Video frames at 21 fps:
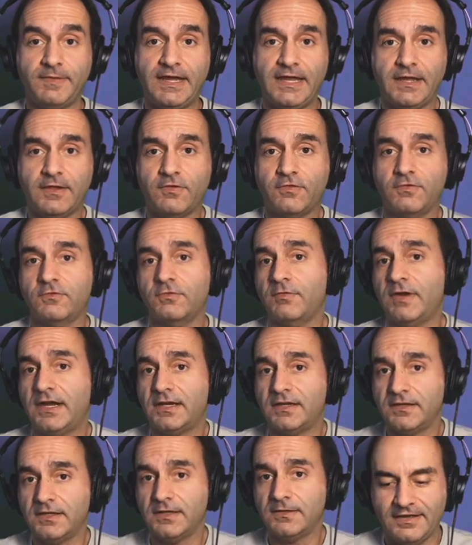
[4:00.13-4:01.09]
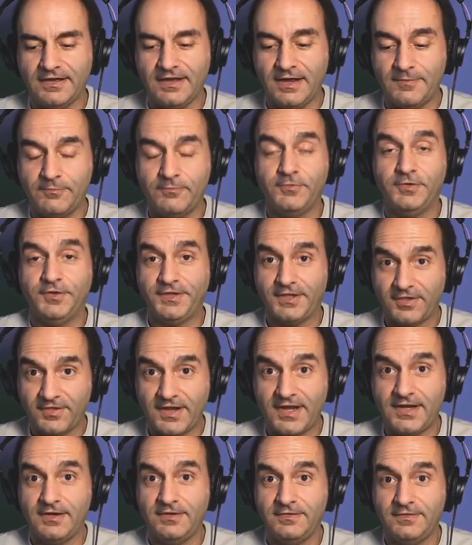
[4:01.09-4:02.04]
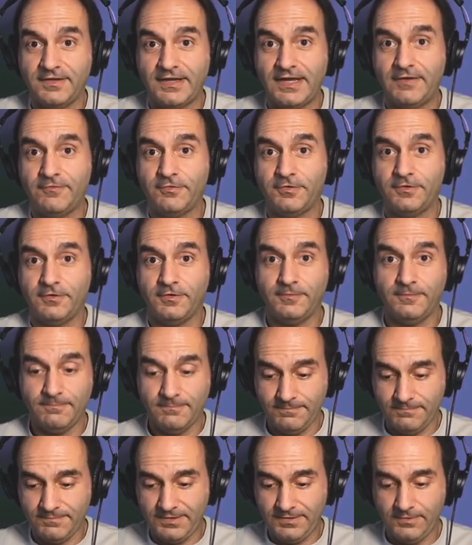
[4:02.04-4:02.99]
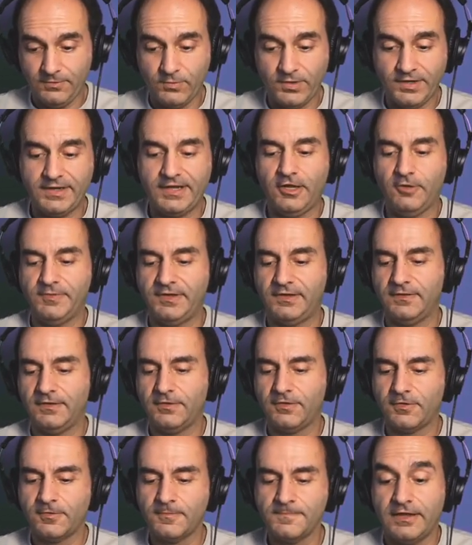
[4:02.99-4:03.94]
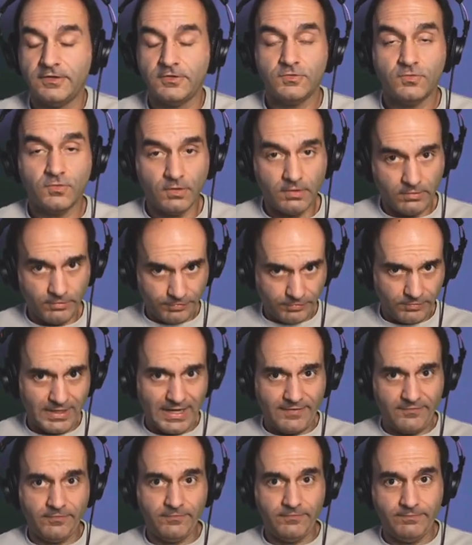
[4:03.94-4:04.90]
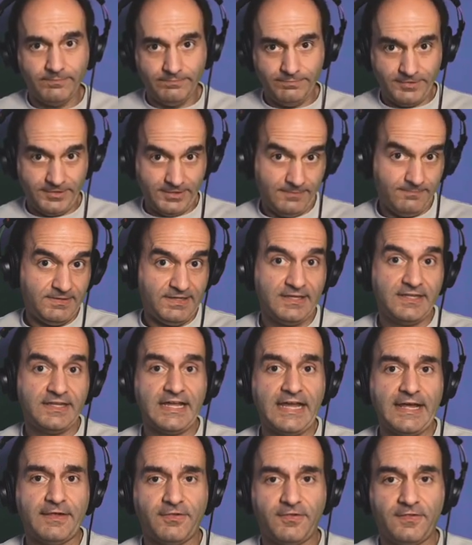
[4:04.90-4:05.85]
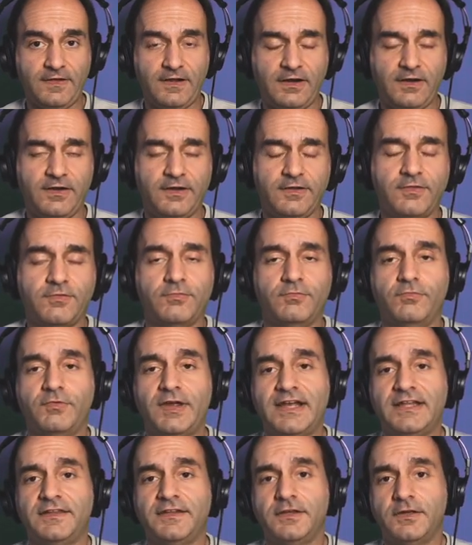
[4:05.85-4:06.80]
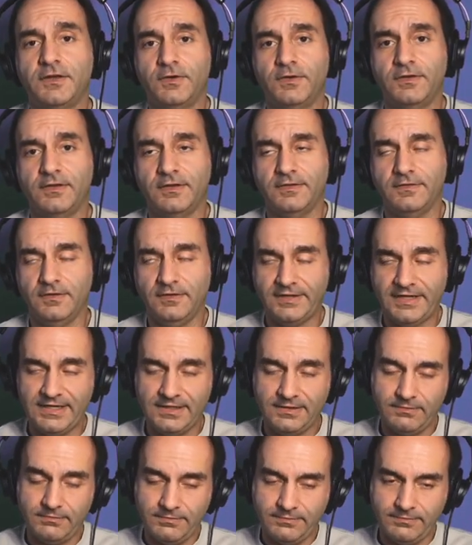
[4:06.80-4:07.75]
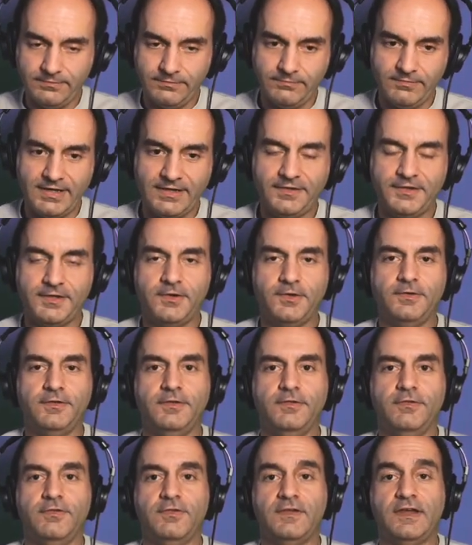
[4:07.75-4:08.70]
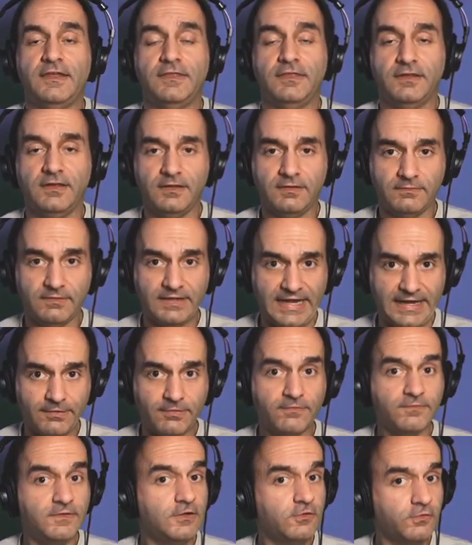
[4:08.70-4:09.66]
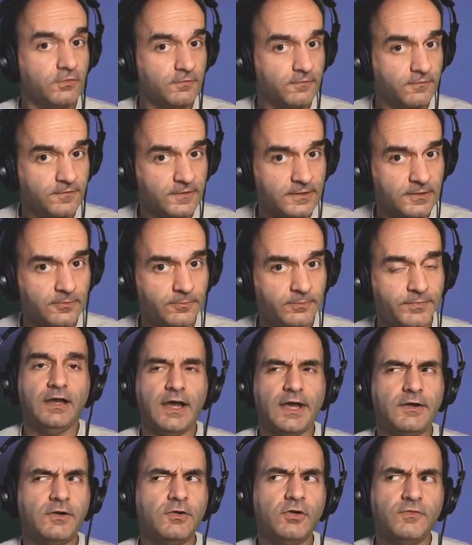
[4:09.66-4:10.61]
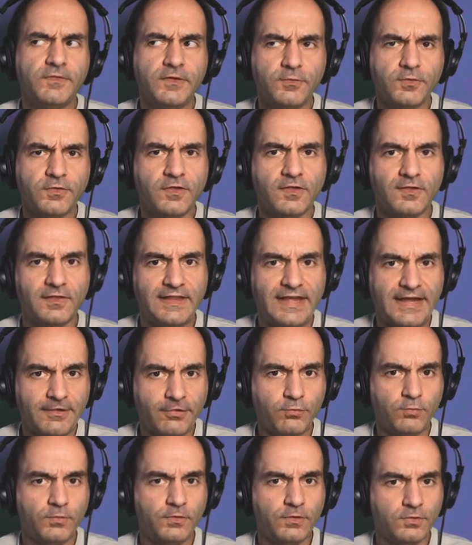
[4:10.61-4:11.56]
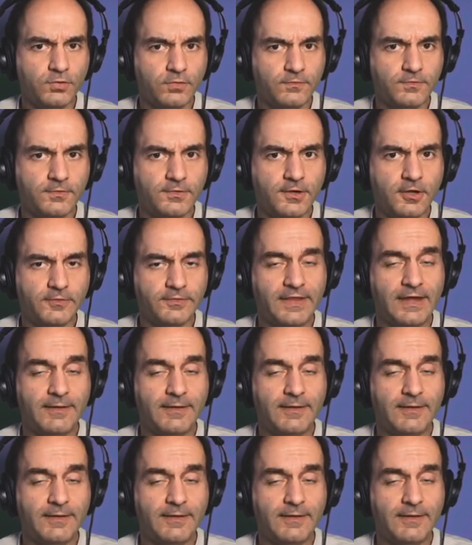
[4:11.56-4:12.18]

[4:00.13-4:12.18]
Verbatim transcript: Banks directing. I'm really excited to have her be the one helming this. You also have a pretty big cast there. It's Ray Liotta, the late Ray Liotta's, I think, last feature film. I don't know if it was his last work overall.